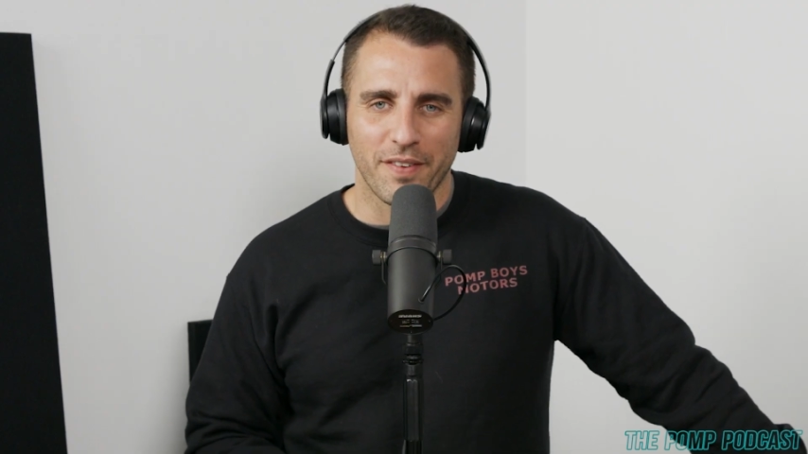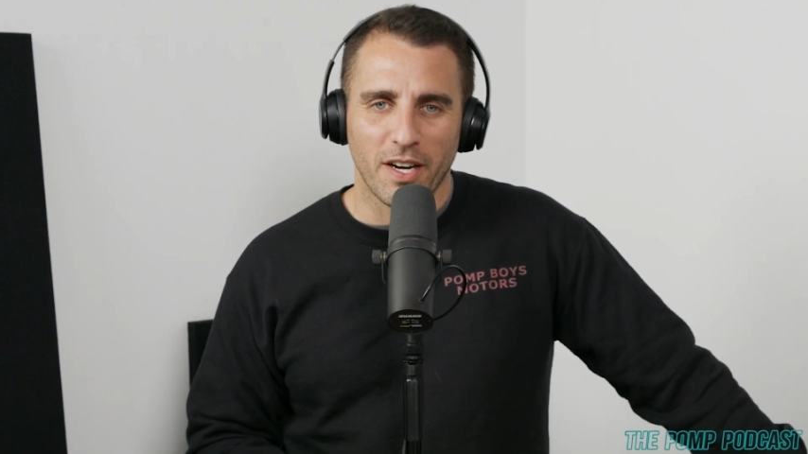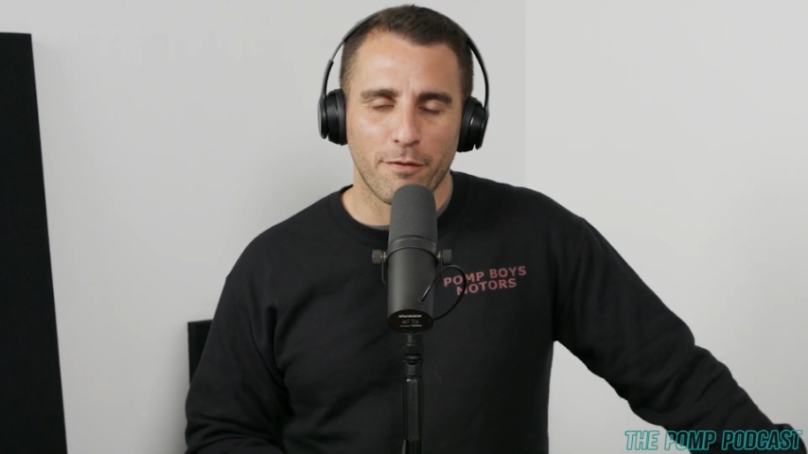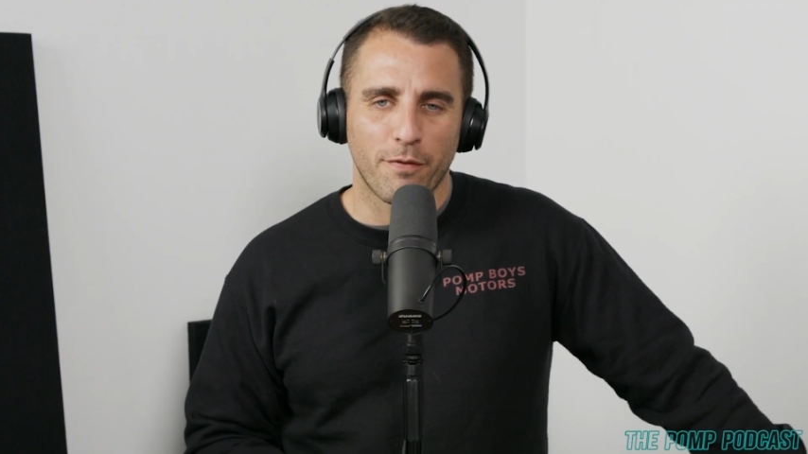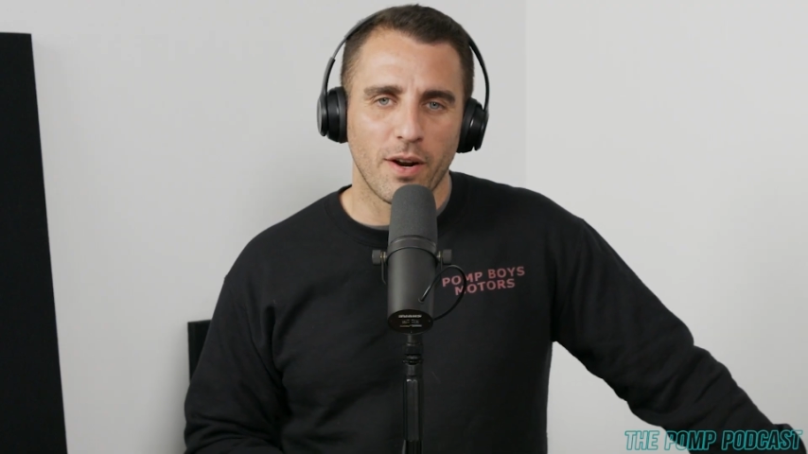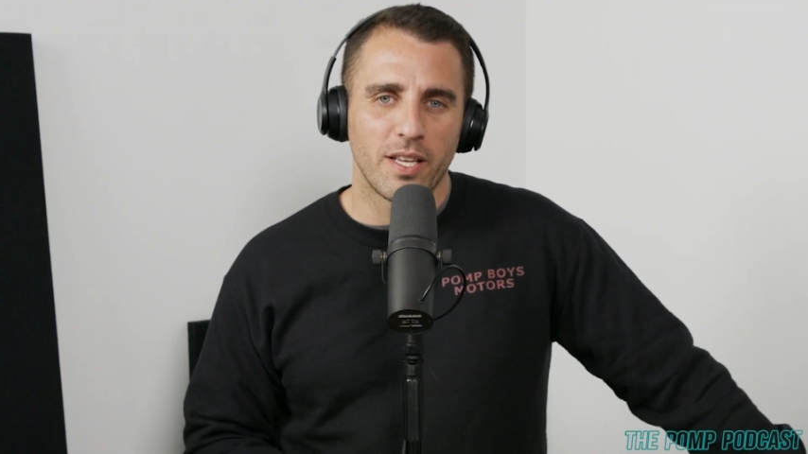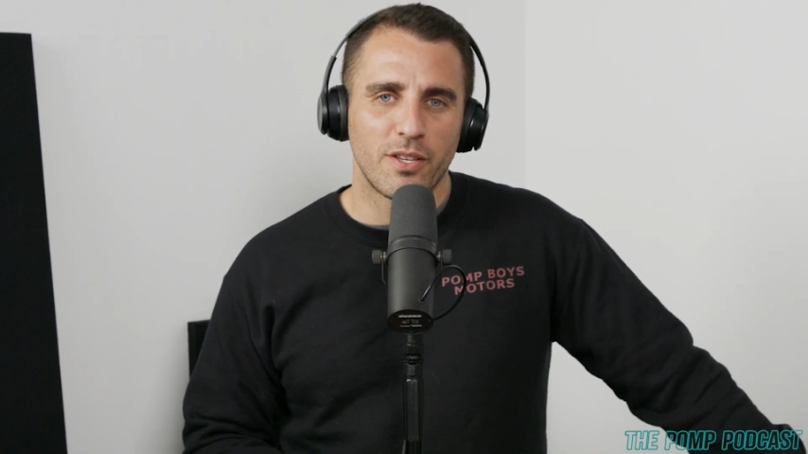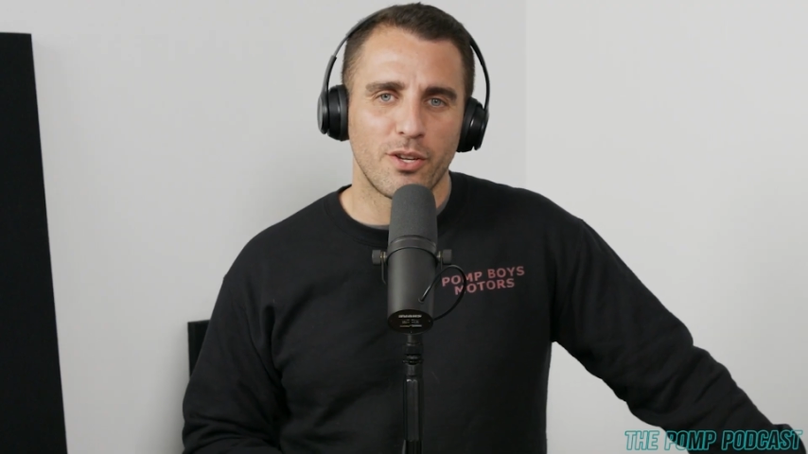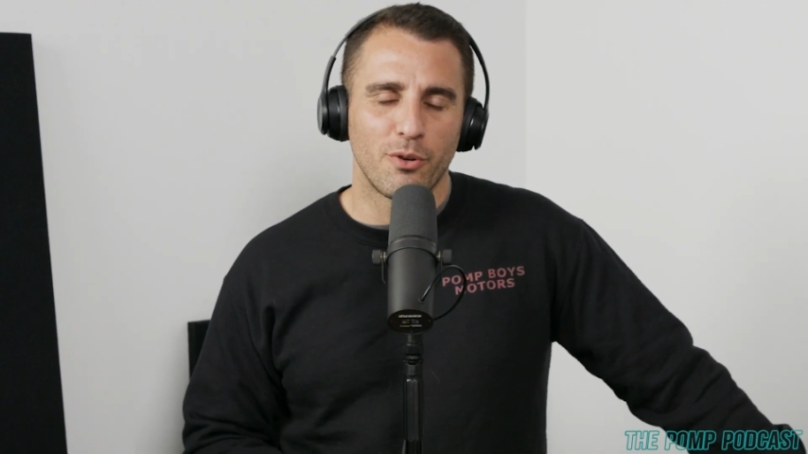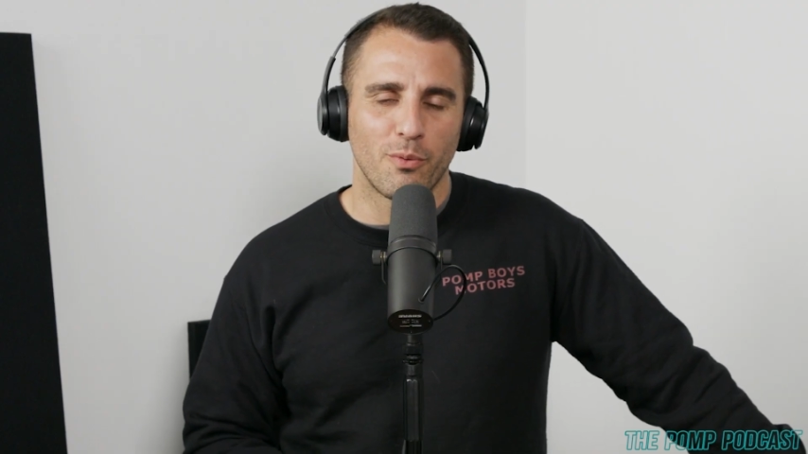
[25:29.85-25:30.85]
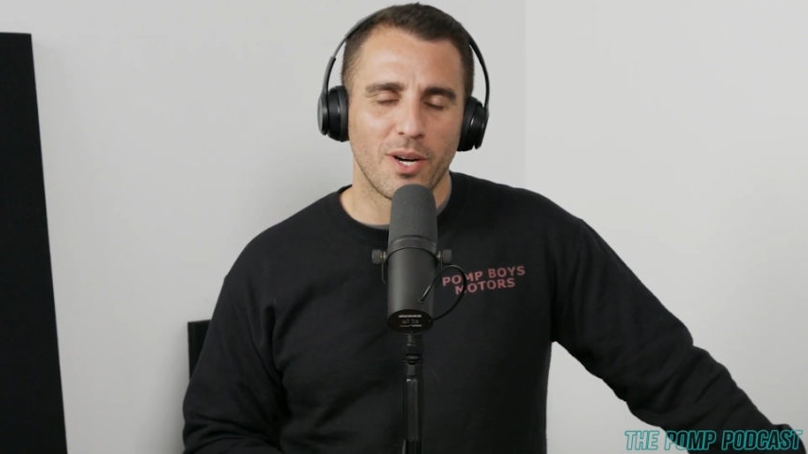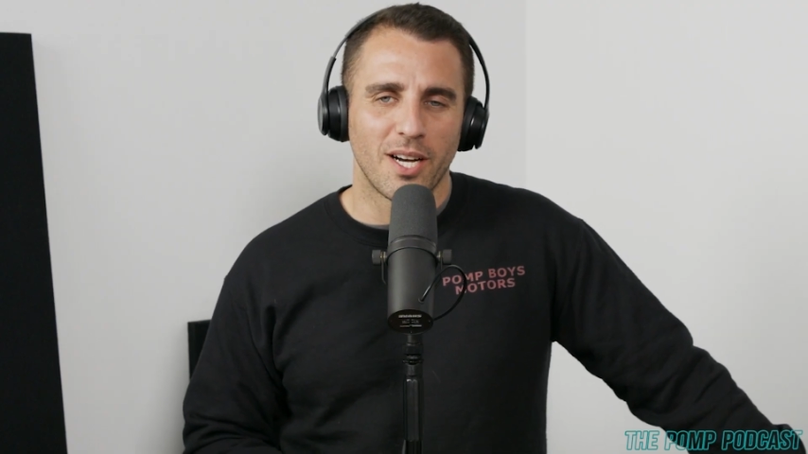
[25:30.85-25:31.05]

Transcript: I've got a friend who